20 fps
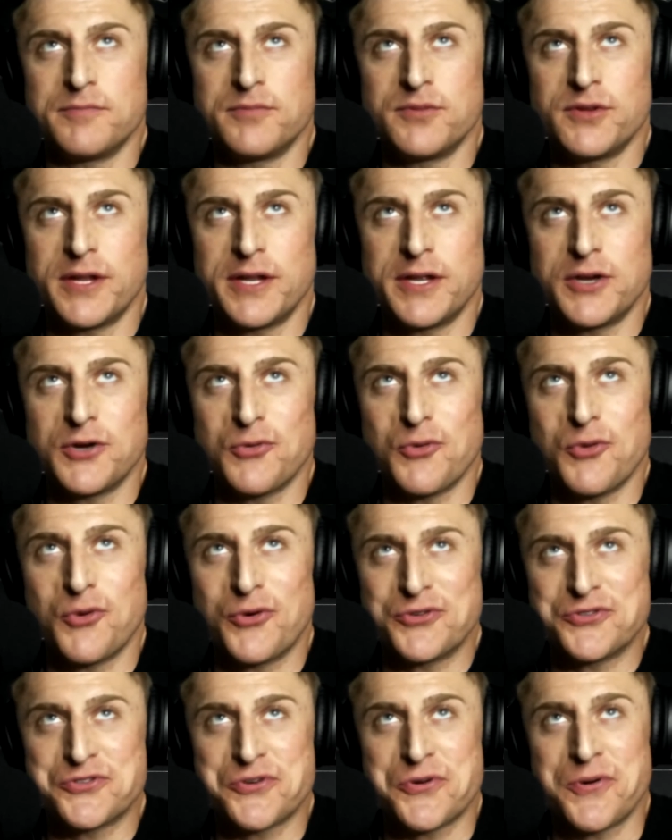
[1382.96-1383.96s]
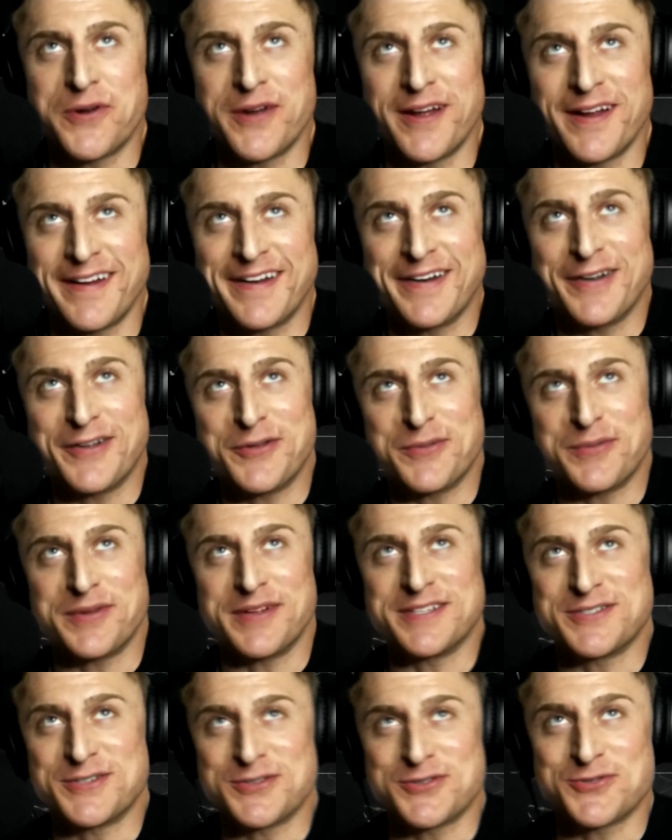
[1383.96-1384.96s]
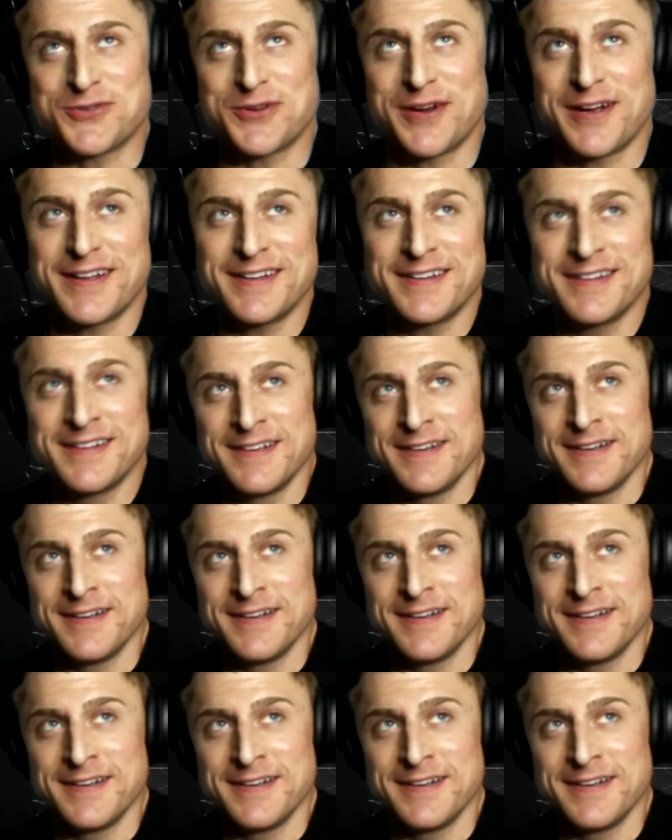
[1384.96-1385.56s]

plenty of wars going on in other places, right?